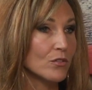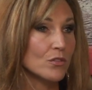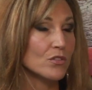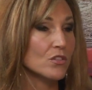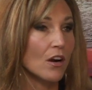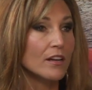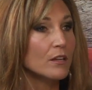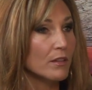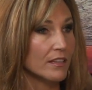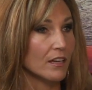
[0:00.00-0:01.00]
So
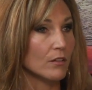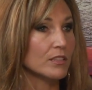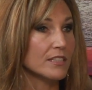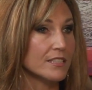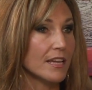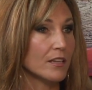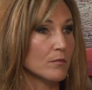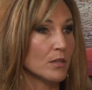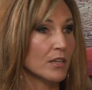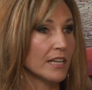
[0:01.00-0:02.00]
starting within our real estate
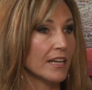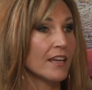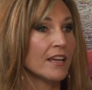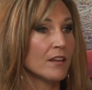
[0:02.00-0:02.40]
community,